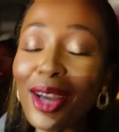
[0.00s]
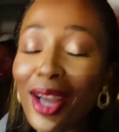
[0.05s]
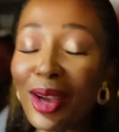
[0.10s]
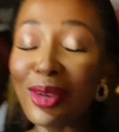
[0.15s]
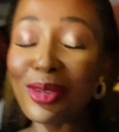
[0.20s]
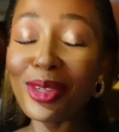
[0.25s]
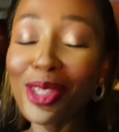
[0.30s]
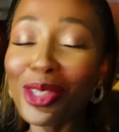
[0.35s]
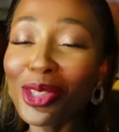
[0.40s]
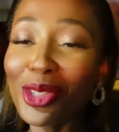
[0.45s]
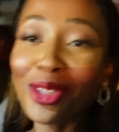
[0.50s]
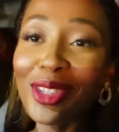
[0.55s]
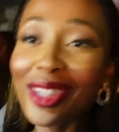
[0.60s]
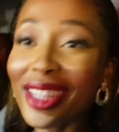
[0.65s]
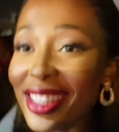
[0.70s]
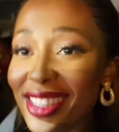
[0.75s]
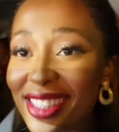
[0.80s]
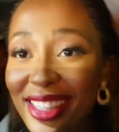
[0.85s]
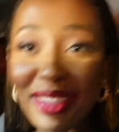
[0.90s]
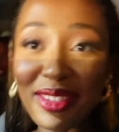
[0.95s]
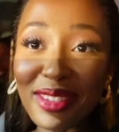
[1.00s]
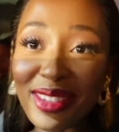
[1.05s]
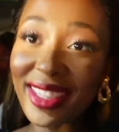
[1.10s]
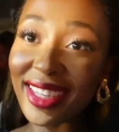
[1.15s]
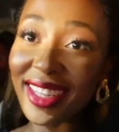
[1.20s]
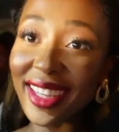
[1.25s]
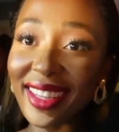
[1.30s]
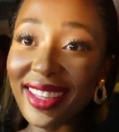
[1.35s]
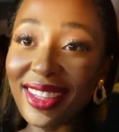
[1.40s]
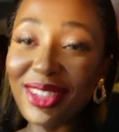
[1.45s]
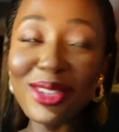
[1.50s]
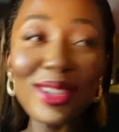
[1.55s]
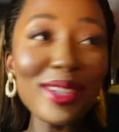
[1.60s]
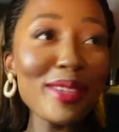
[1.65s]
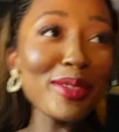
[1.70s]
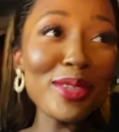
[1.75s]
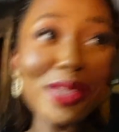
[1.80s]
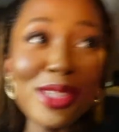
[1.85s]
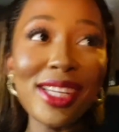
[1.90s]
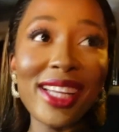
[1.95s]
I wouldn't do this every day,
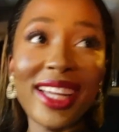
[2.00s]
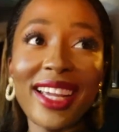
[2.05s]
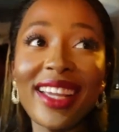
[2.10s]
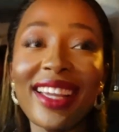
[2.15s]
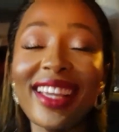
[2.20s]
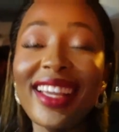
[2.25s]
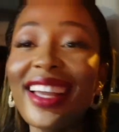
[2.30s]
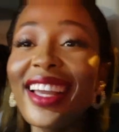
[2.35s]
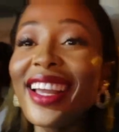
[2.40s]
only for today.